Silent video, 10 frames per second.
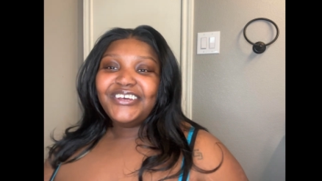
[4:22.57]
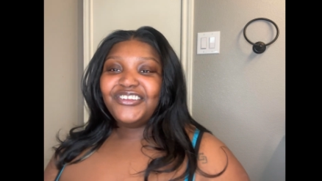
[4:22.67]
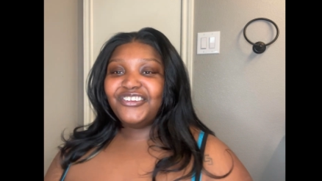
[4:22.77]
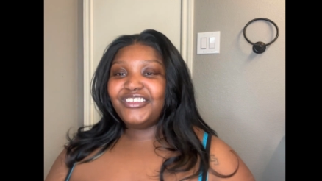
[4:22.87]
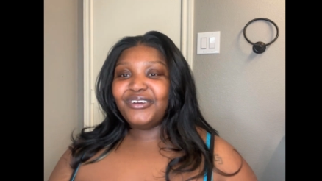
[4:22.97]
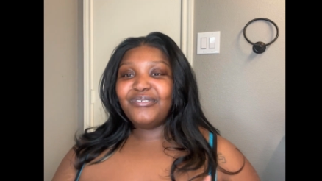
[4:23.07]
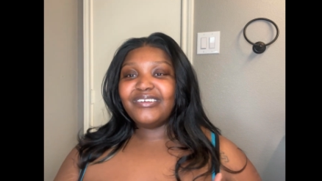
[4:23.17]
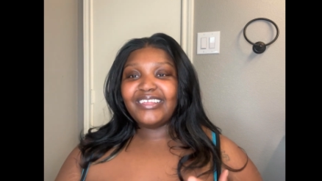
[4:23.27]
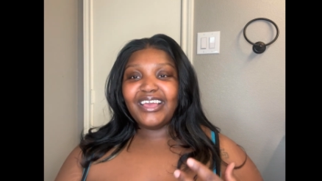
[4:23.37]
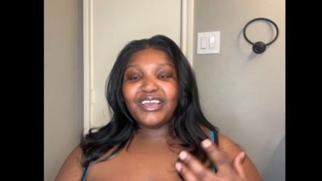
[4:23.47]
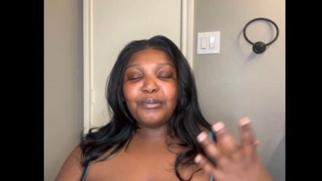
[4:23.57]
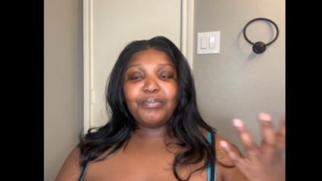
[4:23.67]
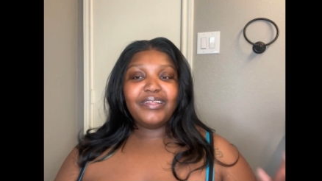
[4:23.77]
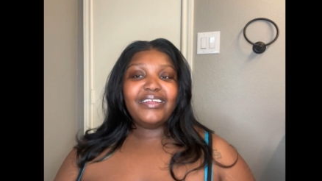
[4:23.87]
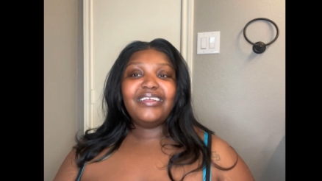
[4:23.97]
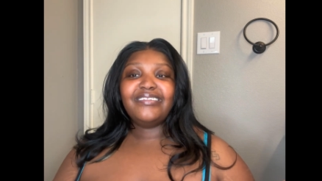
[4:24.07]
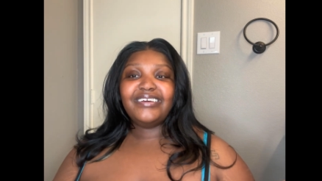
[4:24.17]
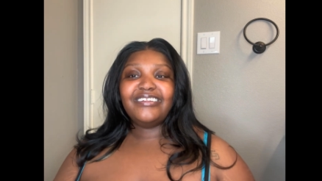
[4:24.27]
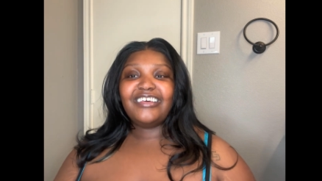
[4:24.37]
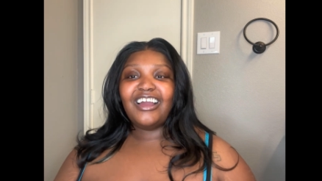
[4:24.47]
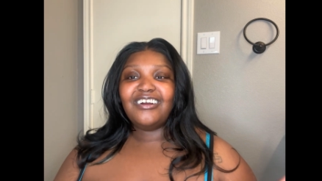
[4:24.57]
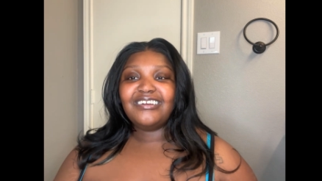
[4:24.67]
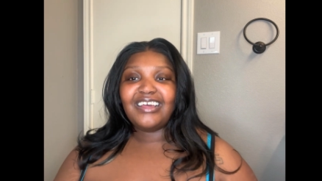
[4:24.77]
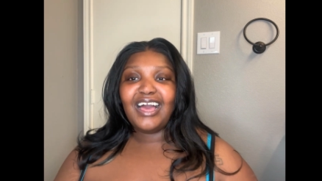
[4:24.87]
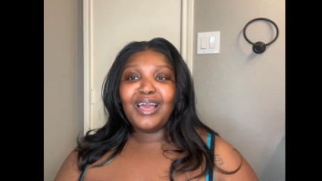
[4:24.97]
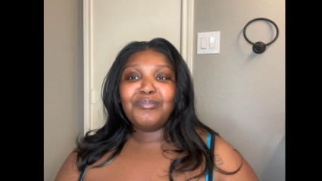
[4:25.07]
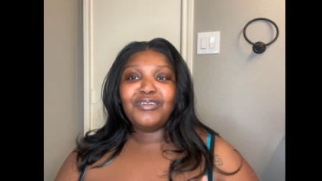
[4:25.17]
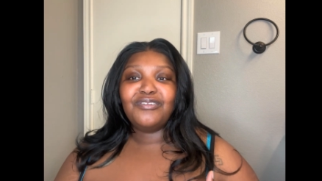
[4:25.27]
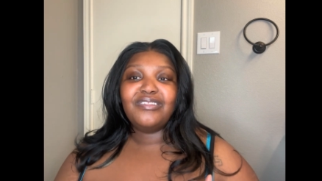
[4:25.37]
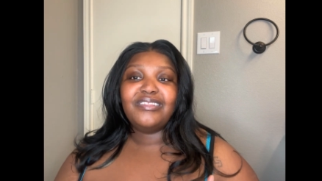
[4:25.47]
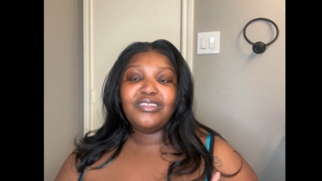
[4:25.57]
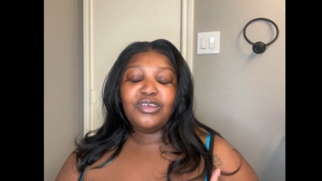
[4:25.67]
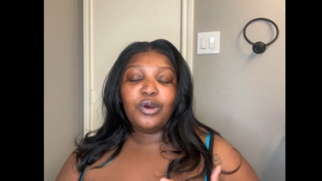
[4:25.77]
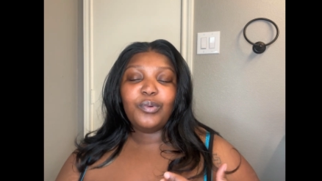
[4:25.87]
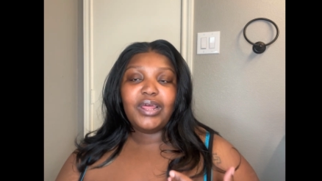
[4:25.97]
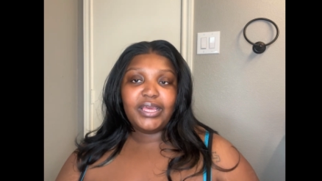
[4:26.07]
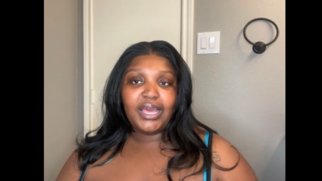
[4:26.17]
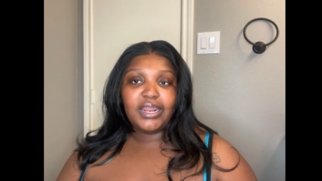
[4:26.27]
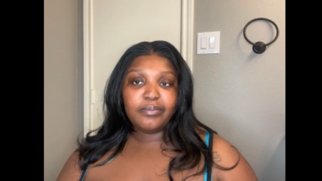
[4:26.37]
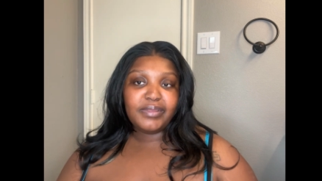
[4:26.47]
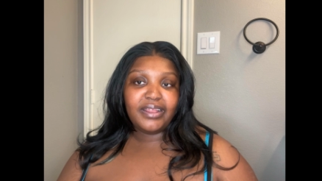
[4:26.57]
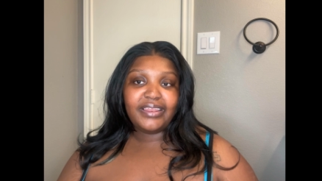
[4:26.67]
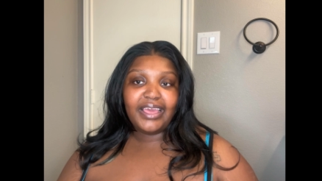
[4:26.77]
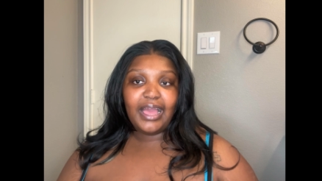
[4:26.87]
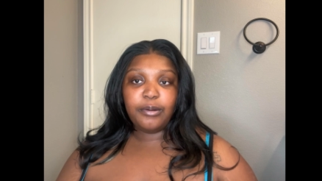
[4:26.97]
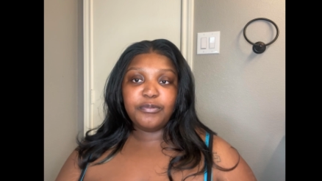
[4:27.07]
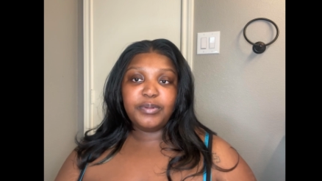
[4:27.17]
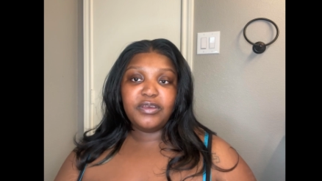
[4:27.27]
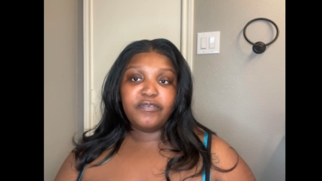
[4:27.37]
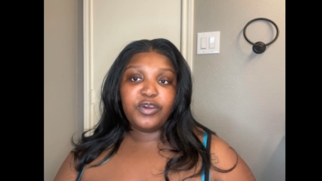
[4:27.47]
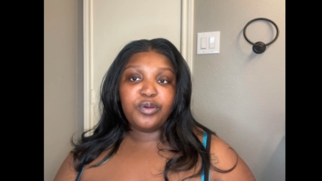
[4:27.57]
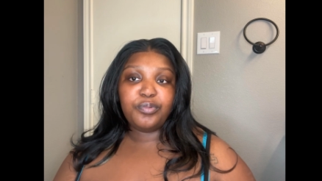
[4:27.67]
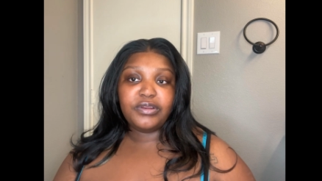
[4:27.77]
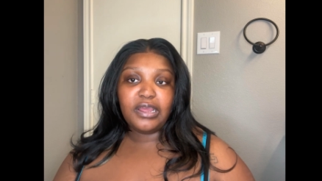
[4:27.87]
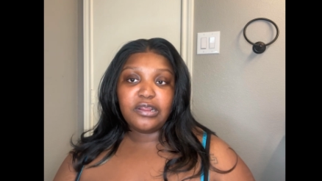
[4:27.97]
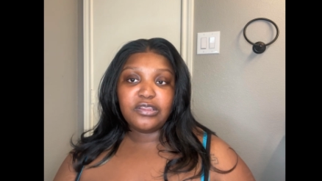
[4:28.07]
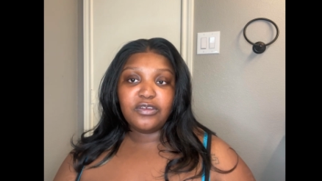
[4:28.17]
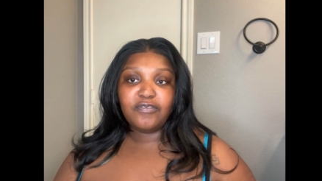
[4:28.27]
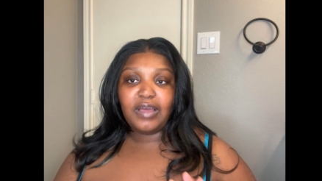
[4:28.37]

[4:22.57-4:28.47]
she was like complaining the entire time. And you know, when I got up that day, I was being very productive.